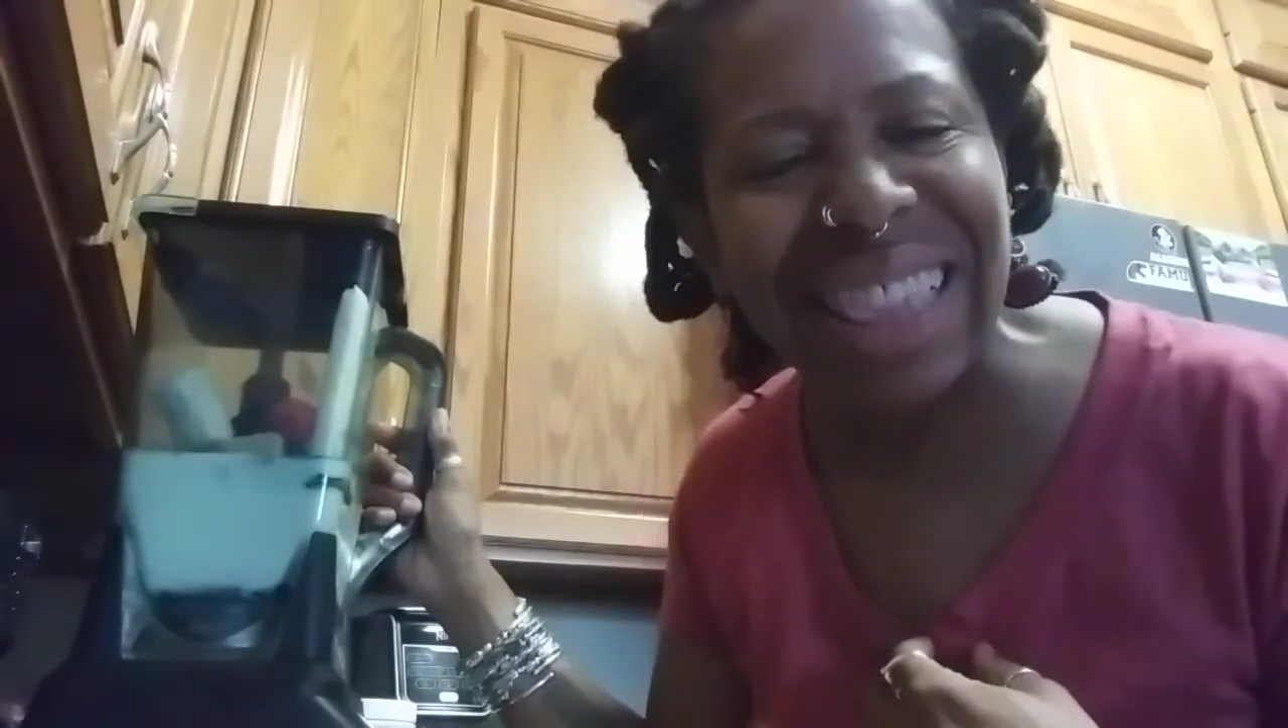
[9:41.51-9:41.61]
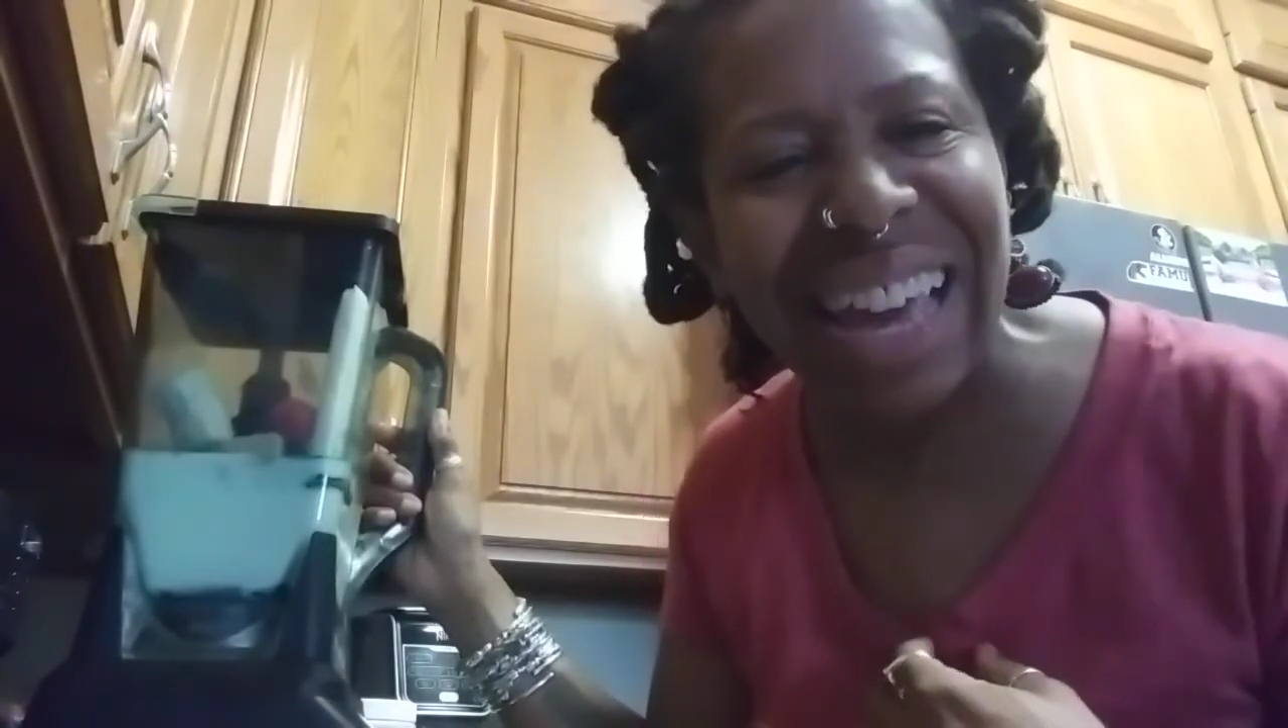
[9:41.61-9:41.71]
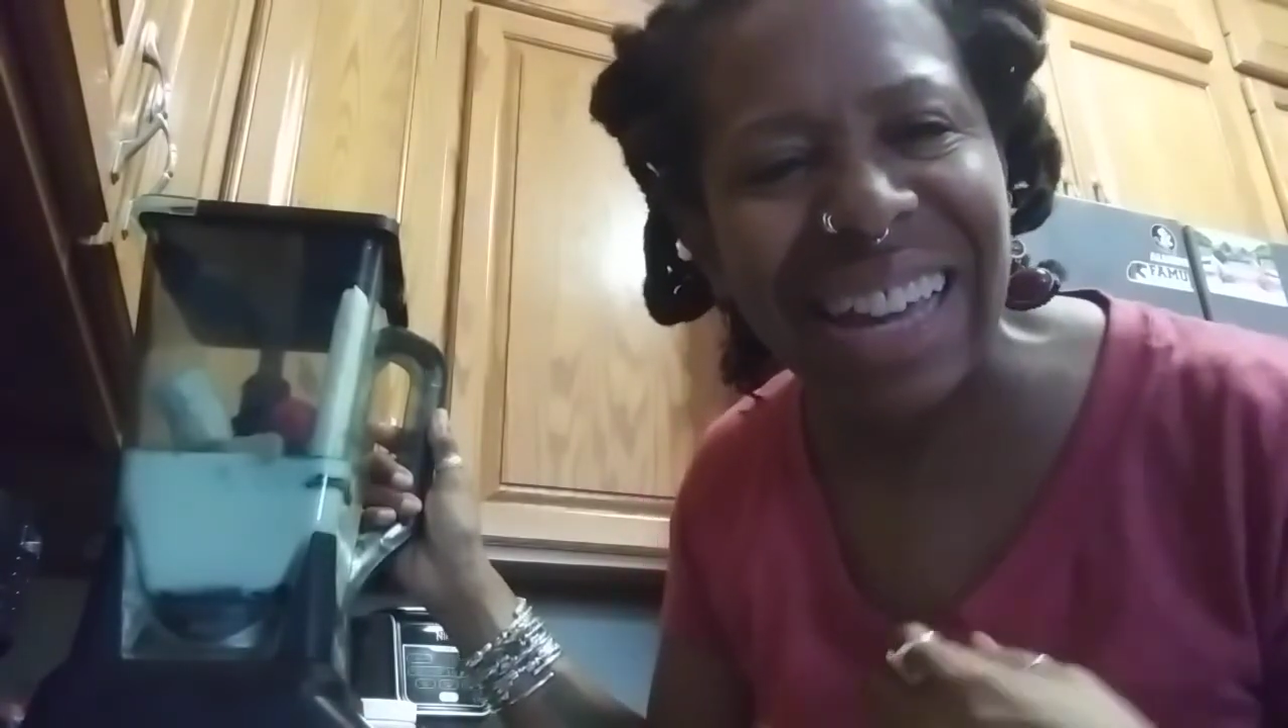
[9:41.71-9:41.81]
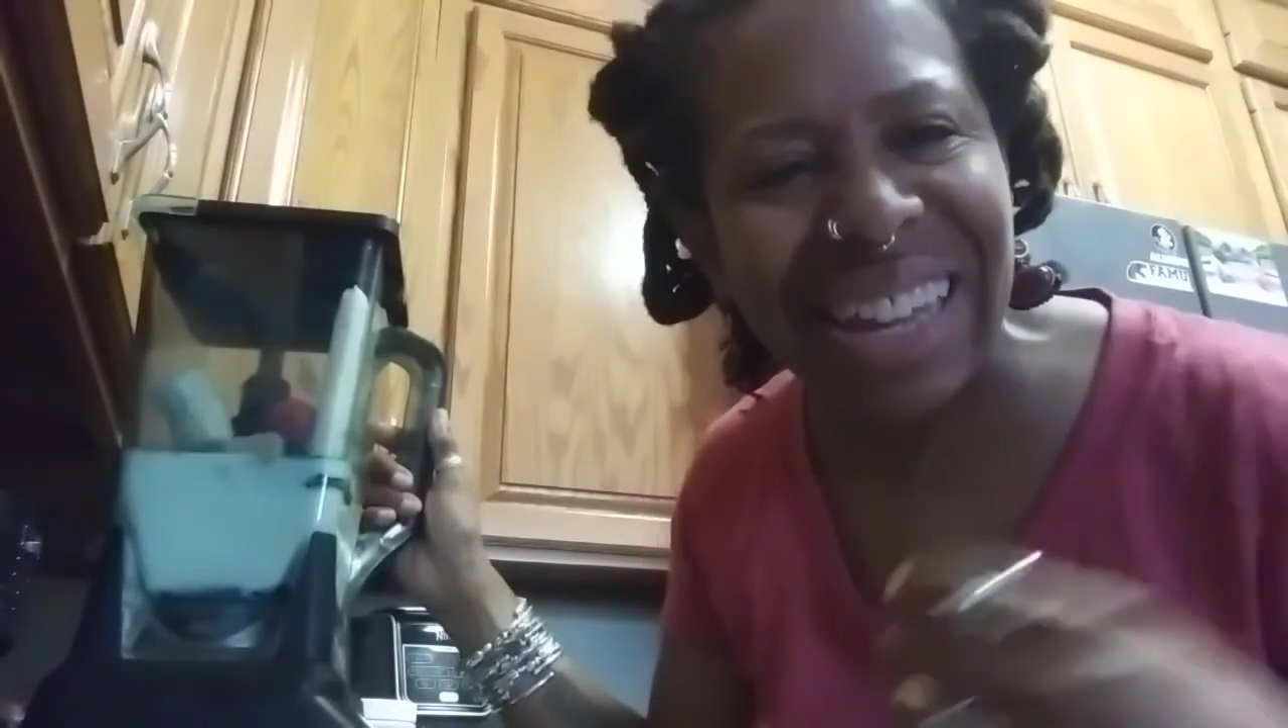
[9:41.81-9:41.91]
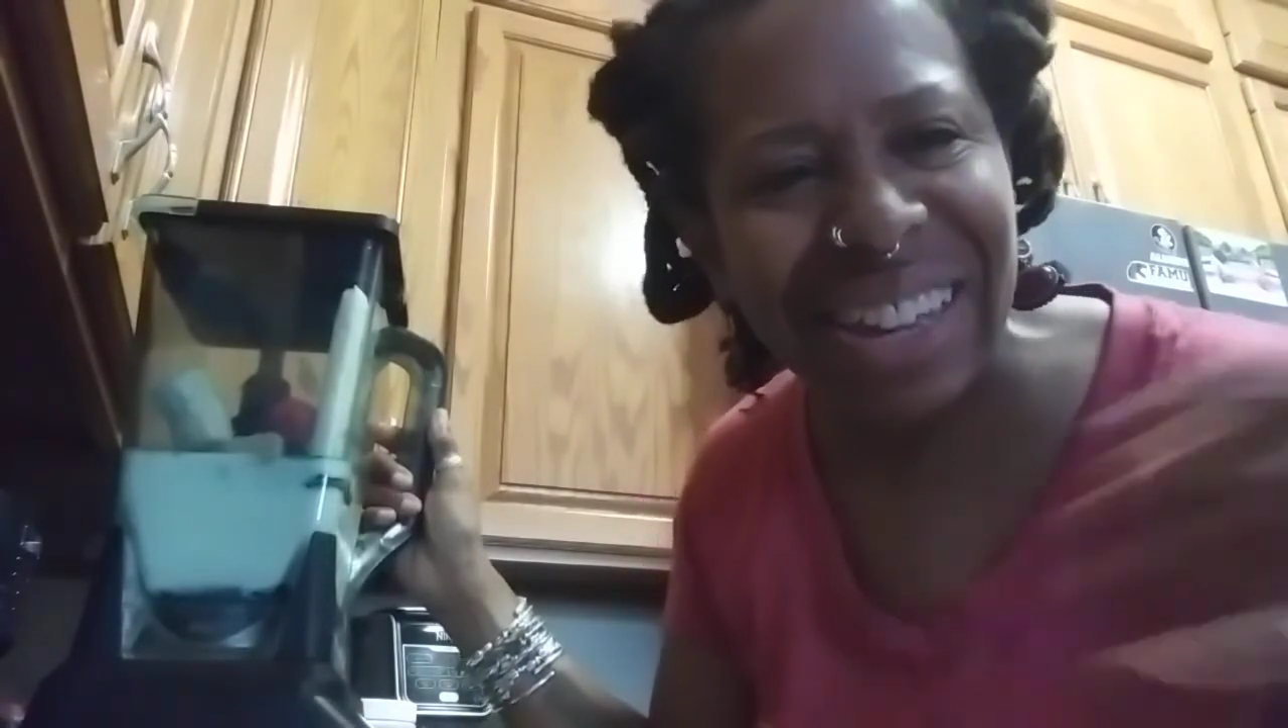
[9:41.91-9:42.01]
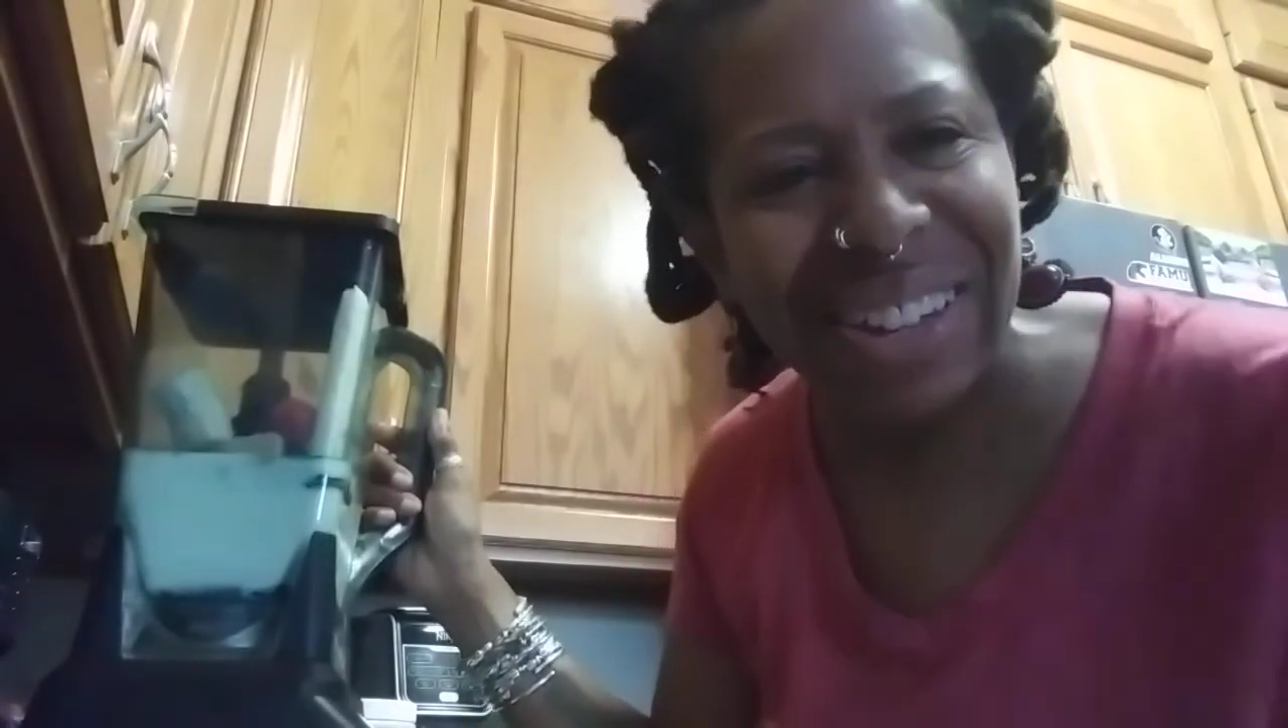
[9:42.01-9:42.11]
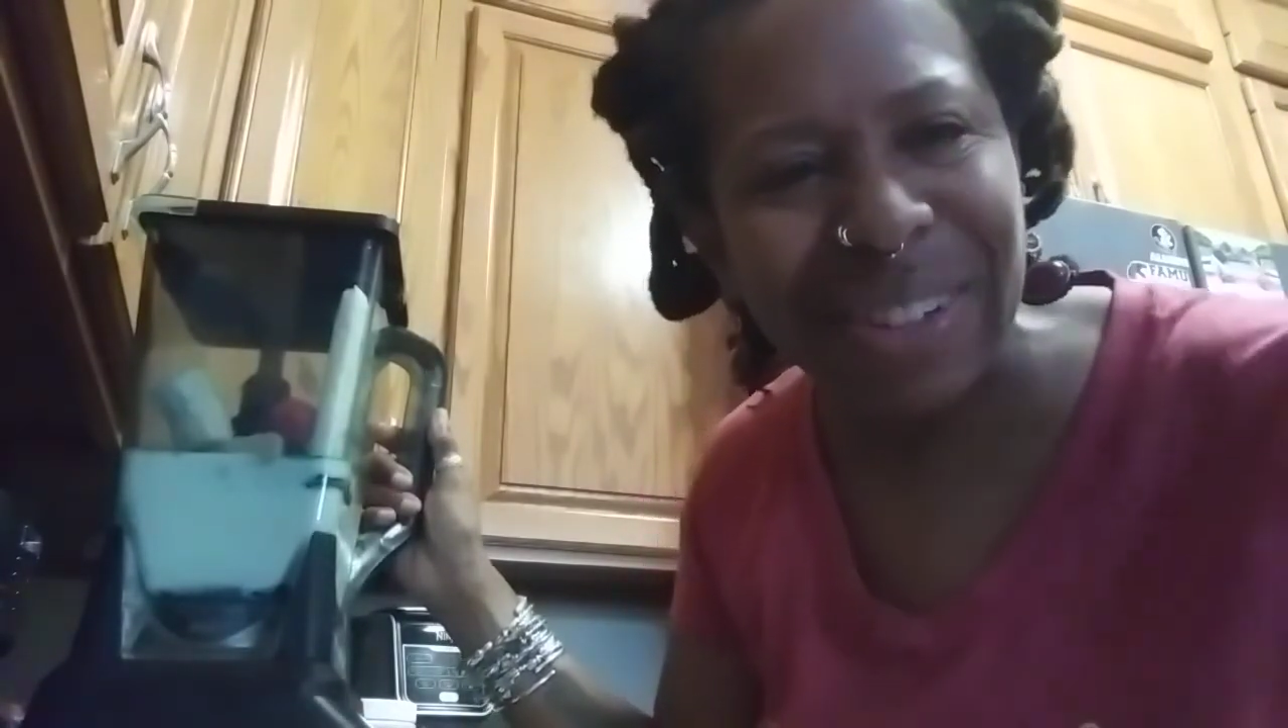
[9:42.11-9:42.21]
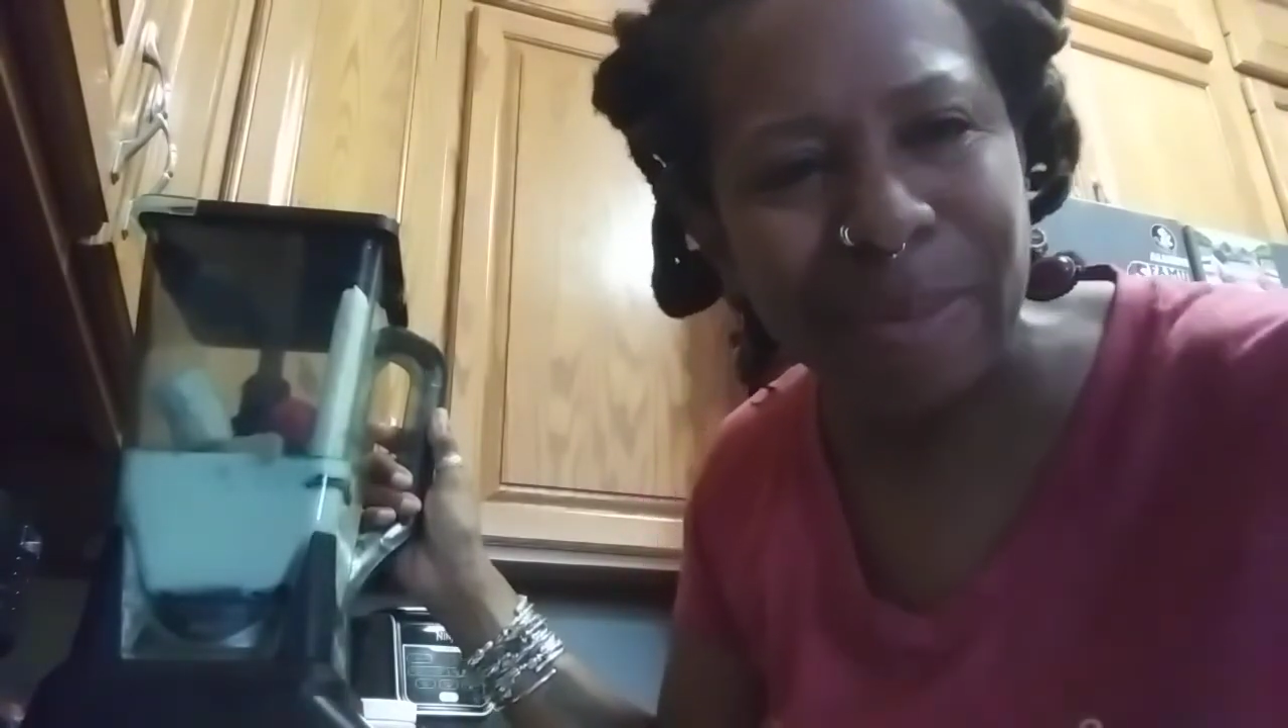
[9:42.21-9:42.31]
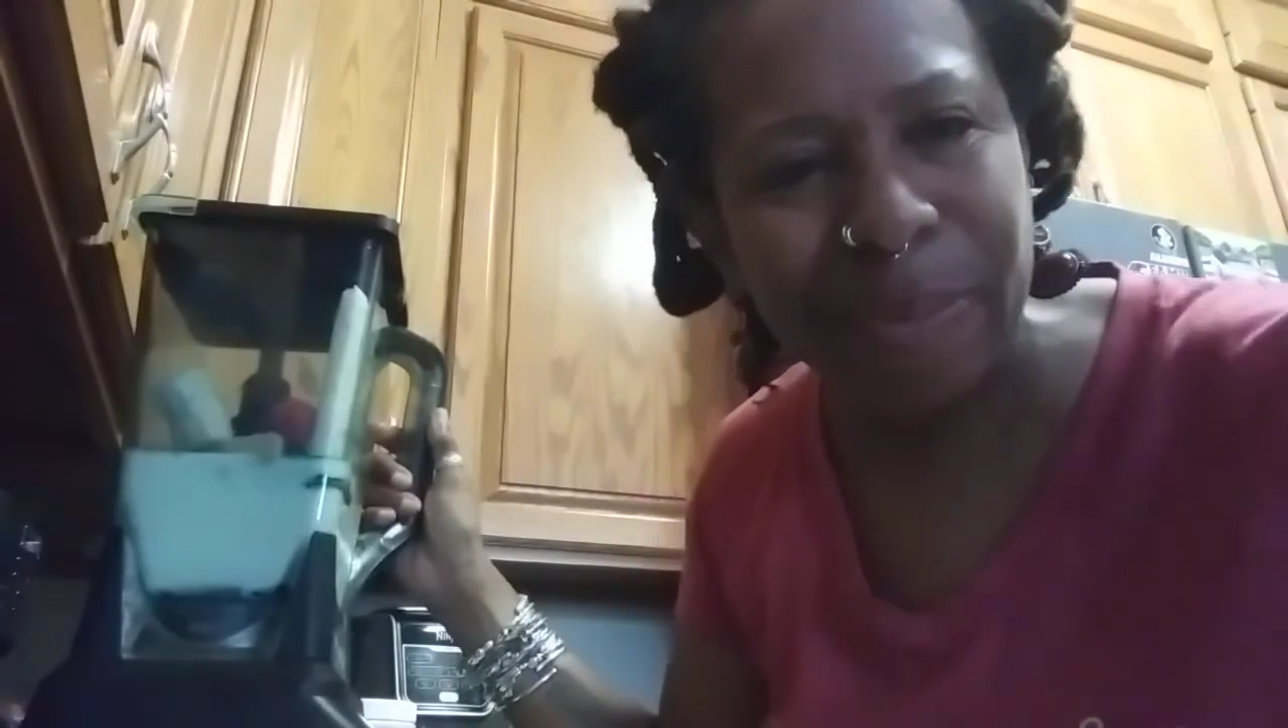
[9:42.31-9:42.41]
thank you.